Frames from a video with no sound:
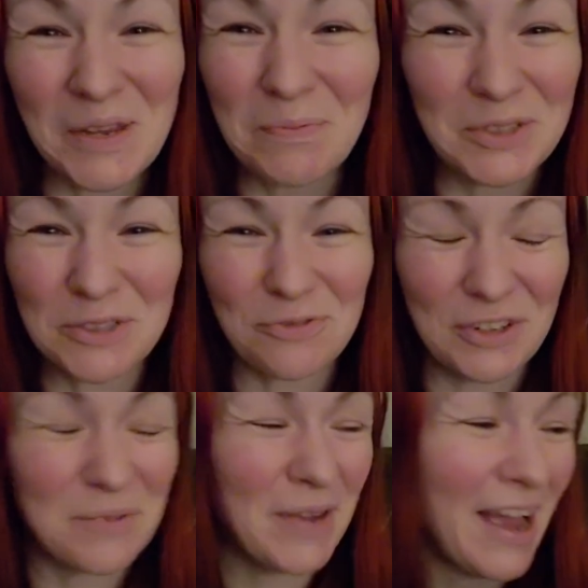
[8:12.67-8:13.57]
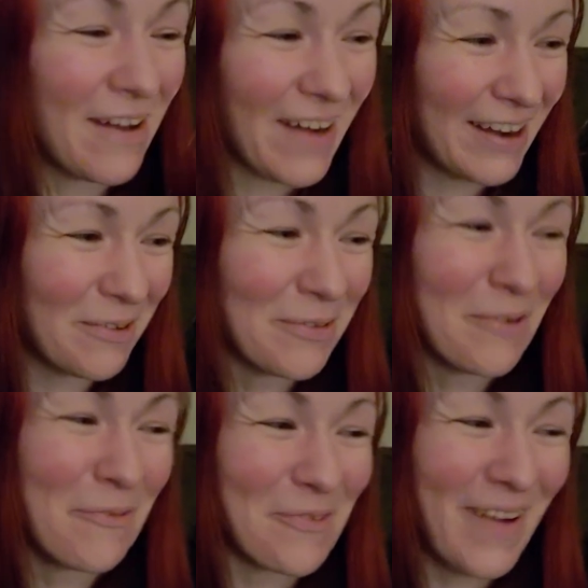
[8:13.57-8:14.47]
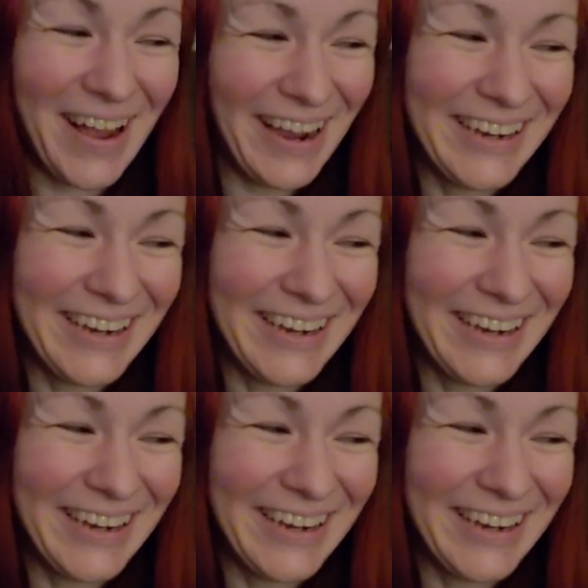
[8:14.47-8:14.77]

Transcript: people just freak me out. I don't know why.